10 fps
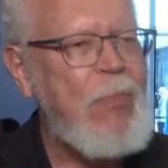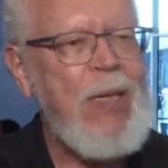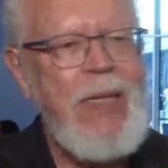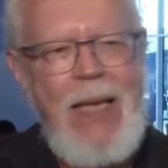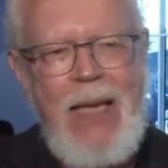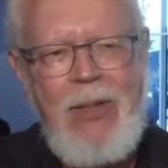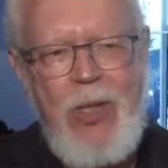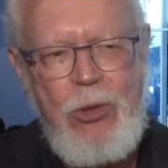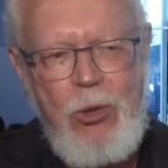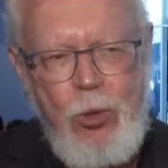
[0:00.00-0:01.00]
But
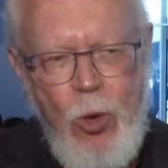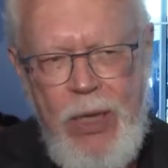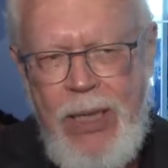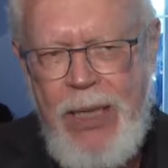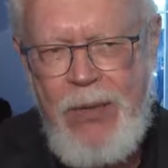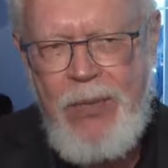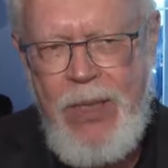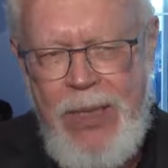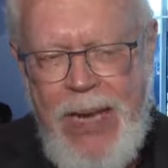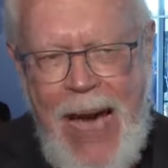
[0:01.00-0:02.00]
the short-lived
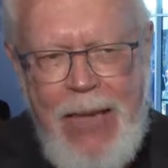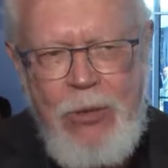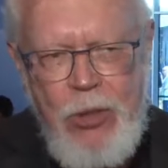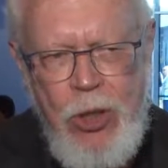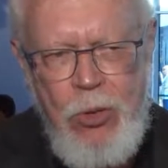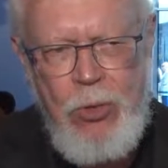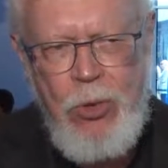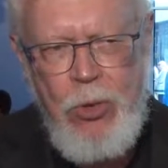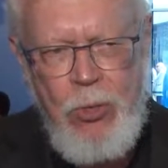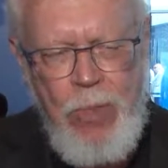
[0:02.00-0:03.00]

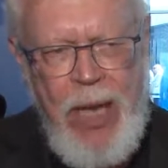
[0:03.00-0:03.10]
non-CO2,